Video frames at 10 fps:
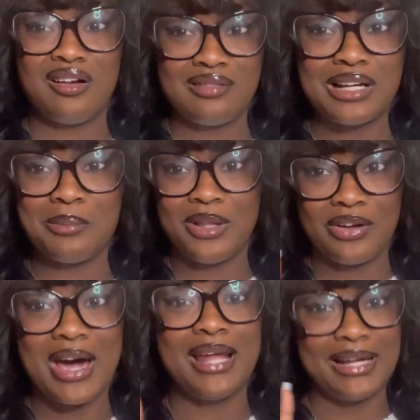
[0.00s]
Carmelo
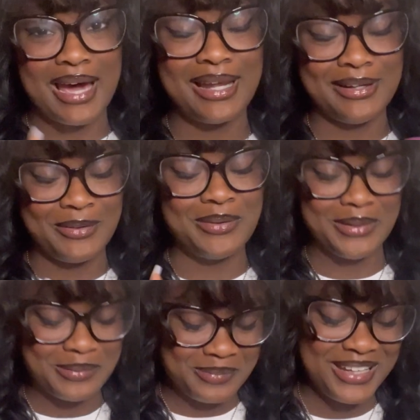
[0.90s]
kind of got it on
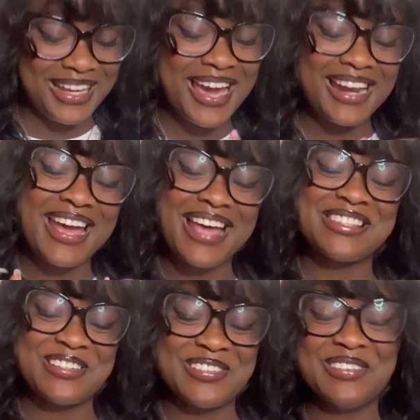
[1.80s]
him. He kind of has
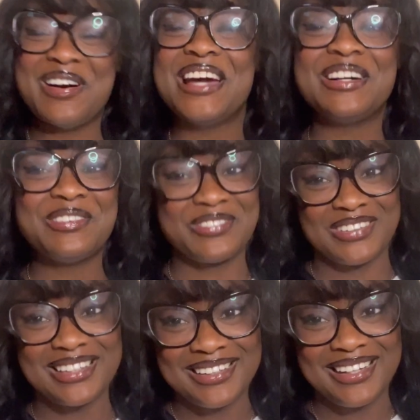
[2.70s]
it on him. I ain't gonna
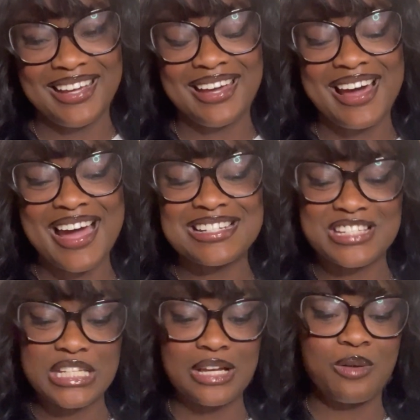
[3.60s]
front. I
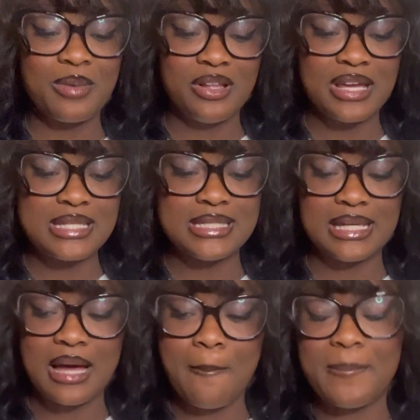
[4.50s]
just think Carmelo Hayes need to
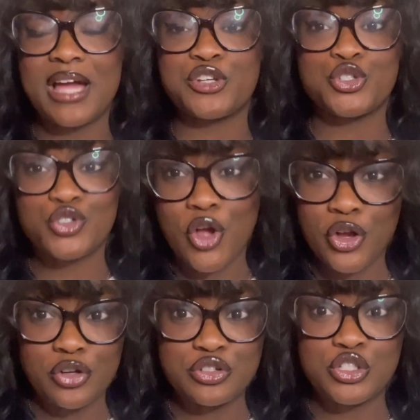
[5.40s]
come back
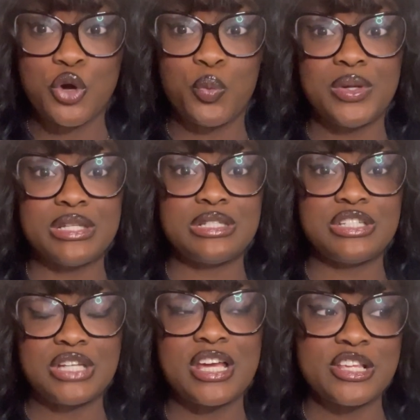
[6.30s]
stronger, so when it's a
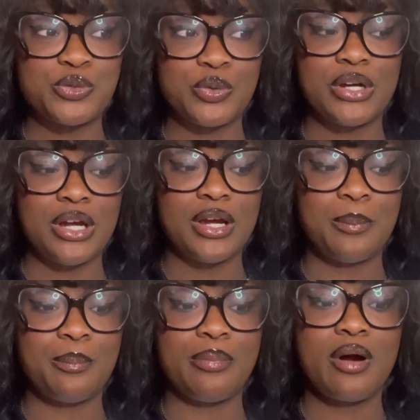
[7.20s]
chance where
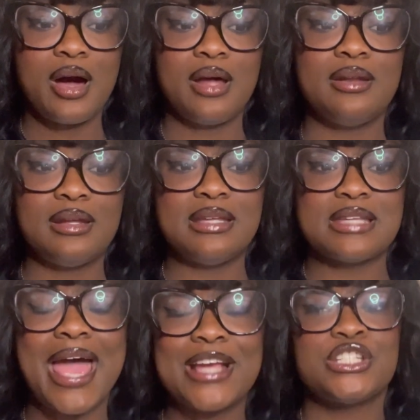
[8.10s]
Braun is
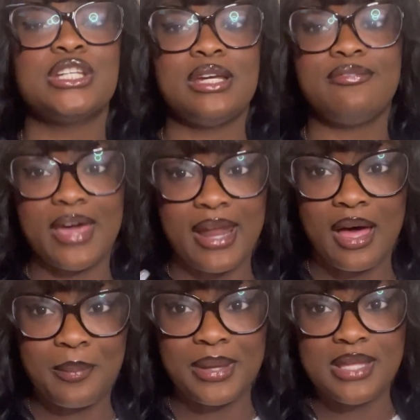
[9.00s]
actually fed
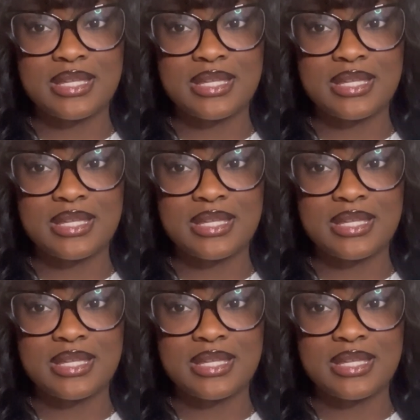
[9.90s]
up, he's